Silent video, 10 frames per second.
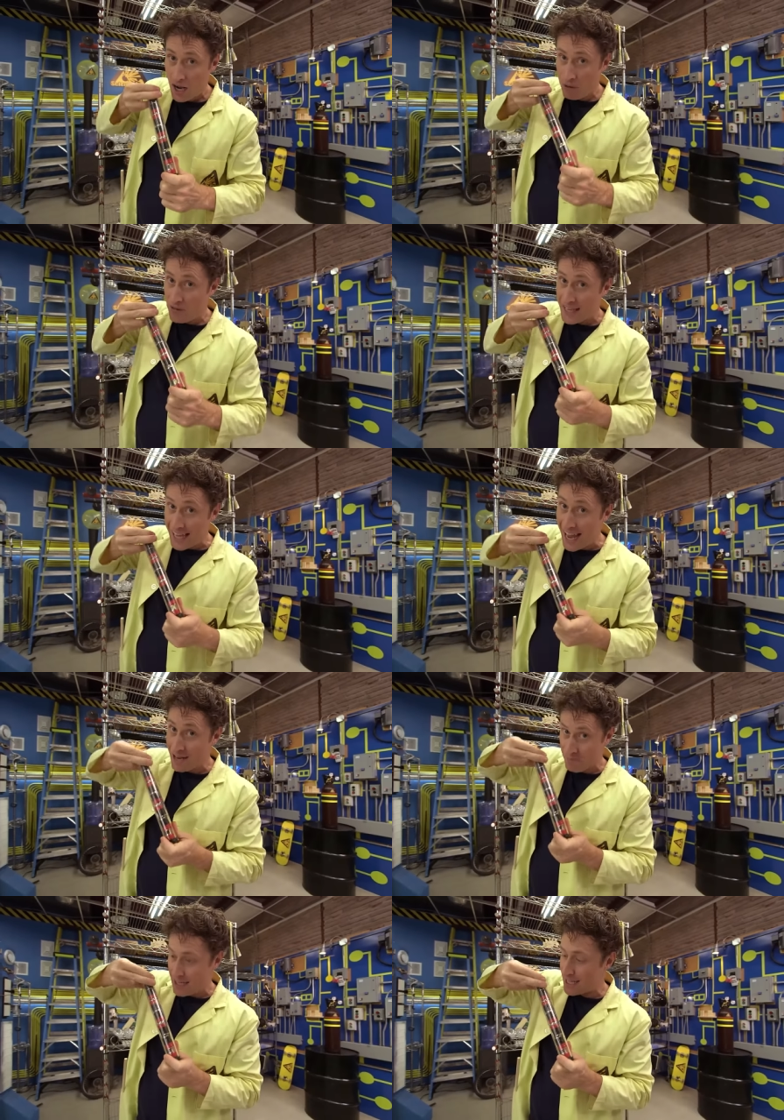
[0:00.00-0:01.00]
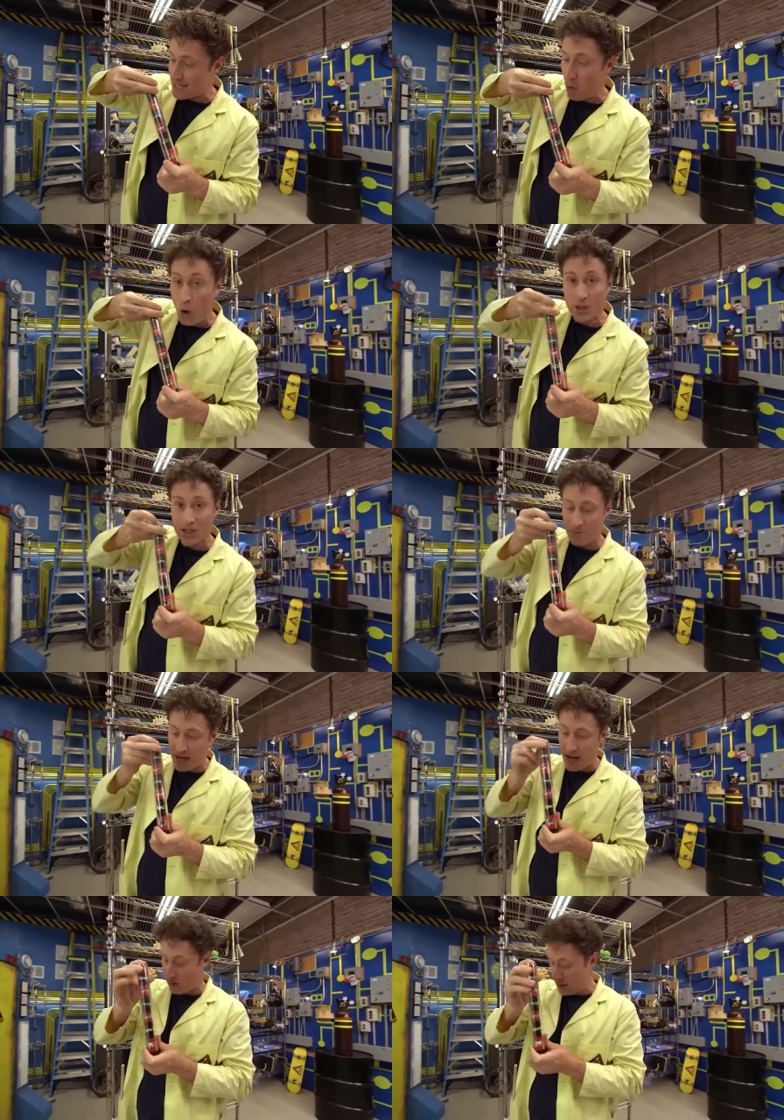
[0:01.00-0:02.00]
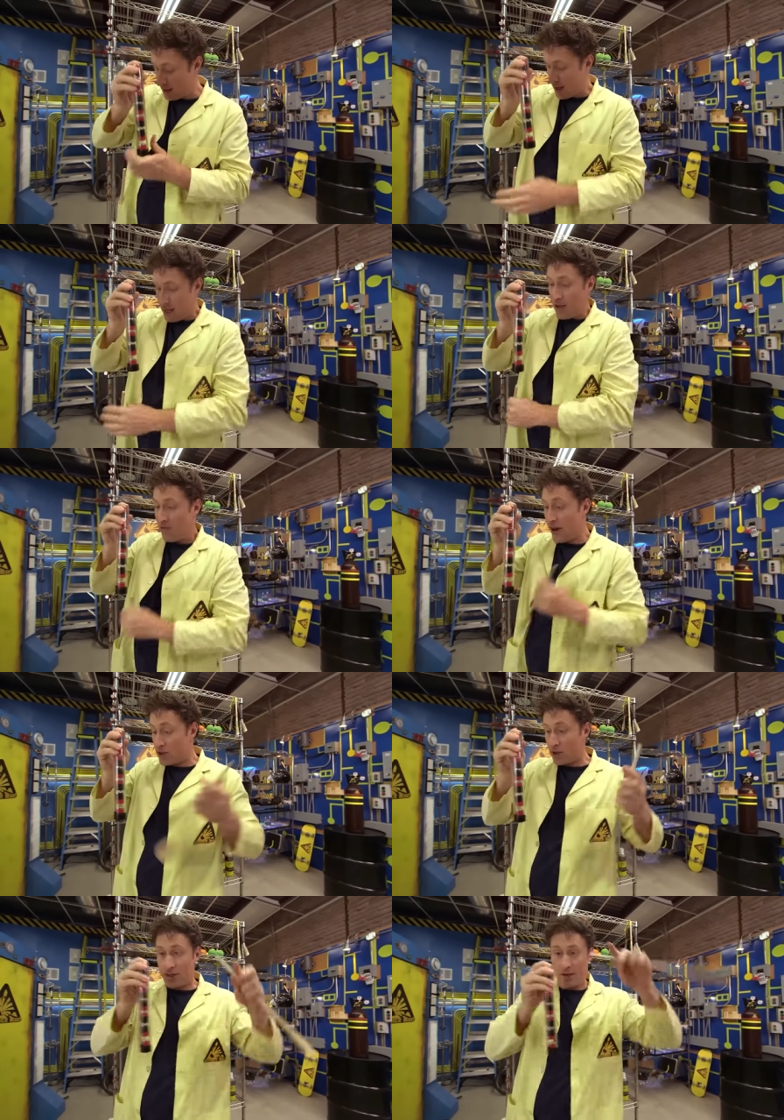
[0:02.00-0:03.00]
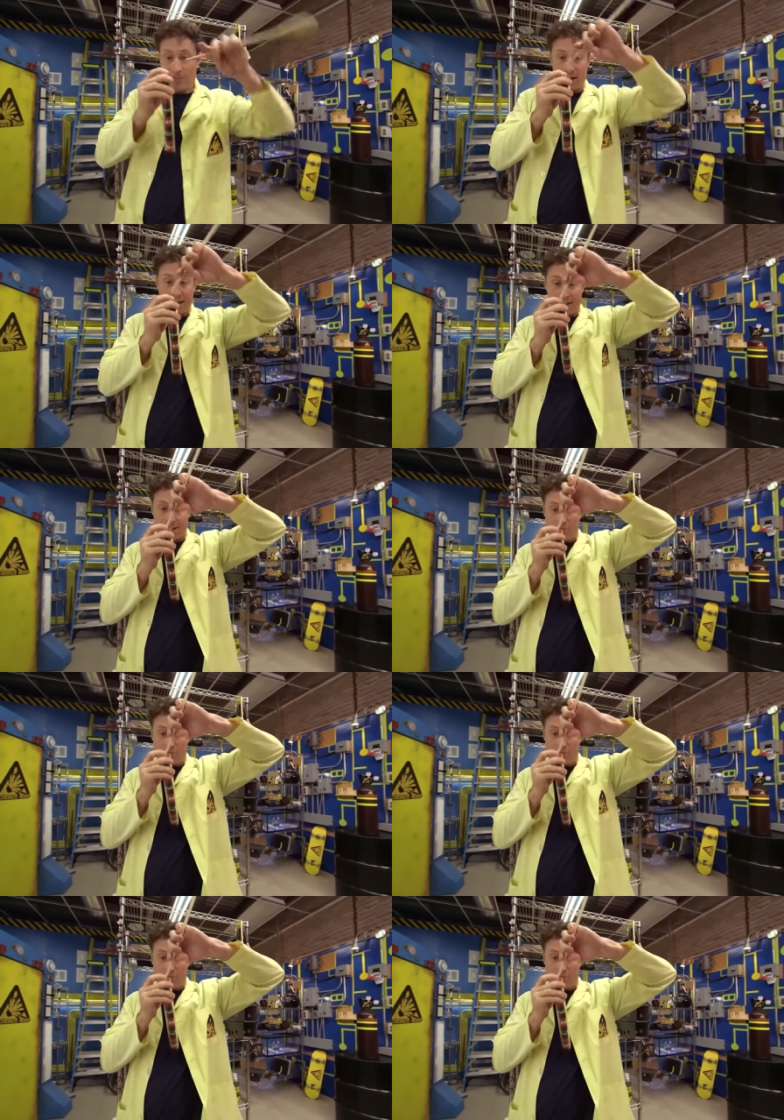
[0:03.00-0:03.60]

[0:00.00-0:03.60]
but they can't because I'm holding them down. If I took something like this